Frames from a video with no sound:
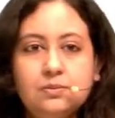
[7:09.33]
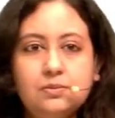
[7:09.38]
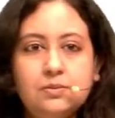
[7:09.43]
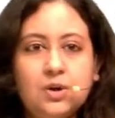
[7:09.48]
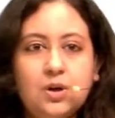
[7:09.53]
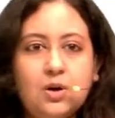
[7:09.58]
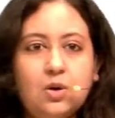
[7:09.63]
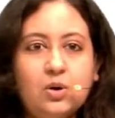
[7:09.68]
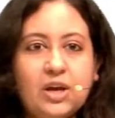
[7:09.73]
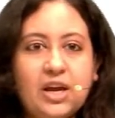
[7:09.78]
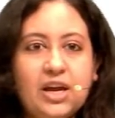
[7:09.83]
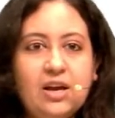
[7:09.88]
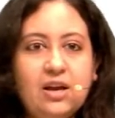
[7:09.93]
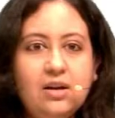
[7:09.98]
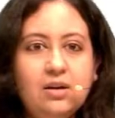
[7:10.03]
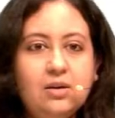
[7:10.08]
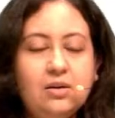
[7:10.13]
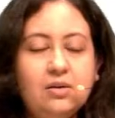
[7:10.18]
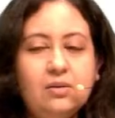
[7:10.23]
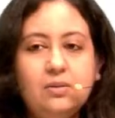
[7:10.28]
Okay,
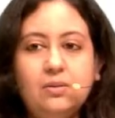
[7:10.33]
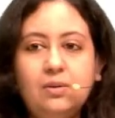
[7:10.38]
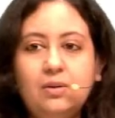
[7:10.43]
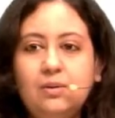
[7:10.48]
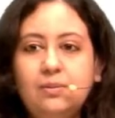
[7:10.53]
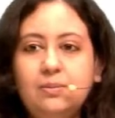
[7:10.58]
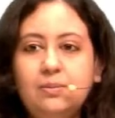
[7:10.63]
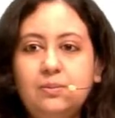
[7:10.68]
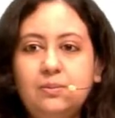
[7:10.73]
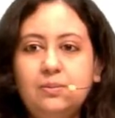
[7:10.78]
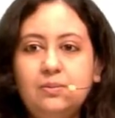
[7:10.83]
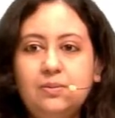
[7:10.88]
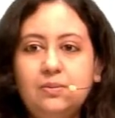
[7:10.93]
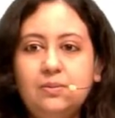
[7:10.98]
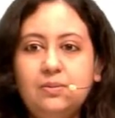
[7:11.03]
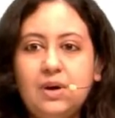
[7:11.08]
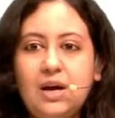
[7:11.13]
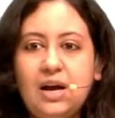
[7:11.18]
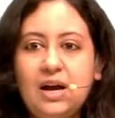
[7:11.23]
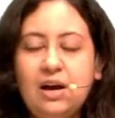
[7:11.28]

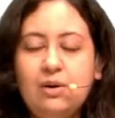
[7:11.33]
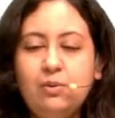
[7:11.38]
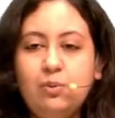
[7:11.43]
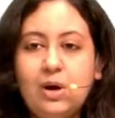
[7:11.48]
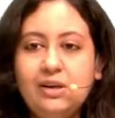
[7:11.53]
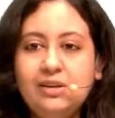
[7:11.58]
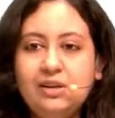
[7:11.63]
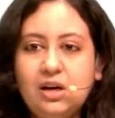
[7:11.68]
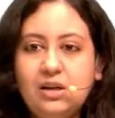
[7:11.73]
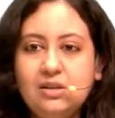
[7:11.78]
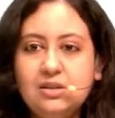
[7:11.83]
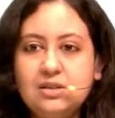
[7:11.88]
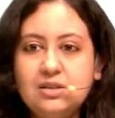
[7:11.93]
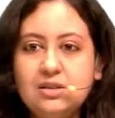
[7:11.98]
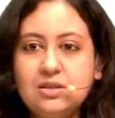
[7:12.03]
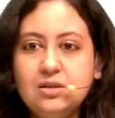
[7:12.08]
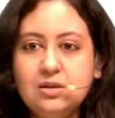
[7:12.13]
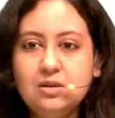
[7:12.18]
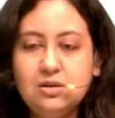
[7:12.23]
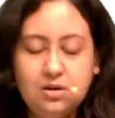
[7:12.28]
I have one
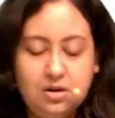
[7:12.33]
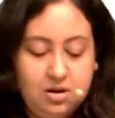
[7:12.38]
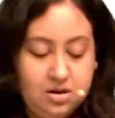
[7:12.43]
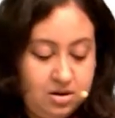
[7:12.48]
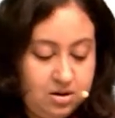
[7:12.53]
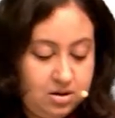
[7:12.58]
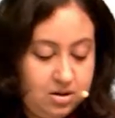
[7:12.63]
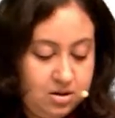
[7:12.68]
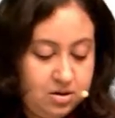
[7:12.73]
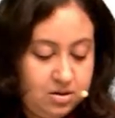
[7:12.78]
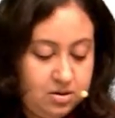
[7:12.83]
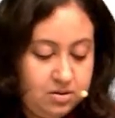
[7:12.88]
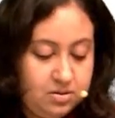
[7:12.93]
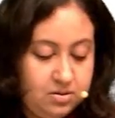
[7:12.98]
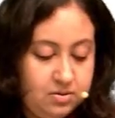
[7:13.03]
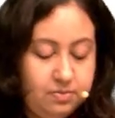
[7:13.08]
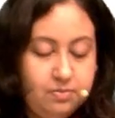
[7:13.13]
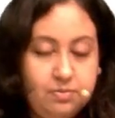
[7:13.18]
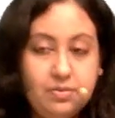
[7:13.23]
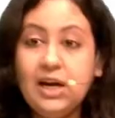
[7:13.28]
answer
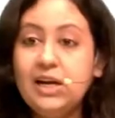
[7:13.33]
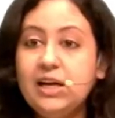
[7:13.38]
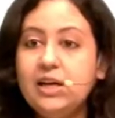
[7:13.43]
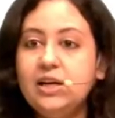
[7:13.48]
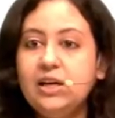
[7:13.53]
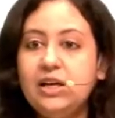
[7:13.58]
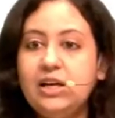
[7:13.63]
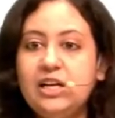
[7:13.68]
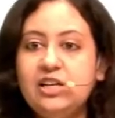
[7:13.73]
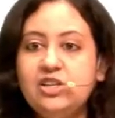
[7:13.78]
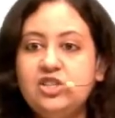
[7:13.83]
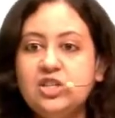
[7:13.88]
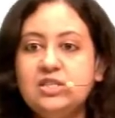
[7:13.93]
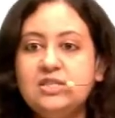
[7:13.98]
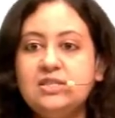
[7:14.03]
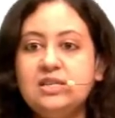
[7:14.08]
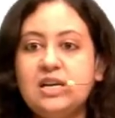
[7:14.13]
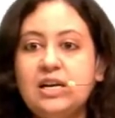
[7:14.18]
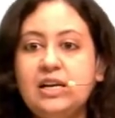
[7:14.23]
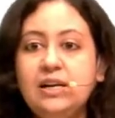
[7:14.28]
by AJ
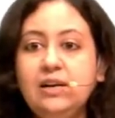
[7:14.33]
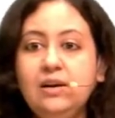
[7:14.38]
Style.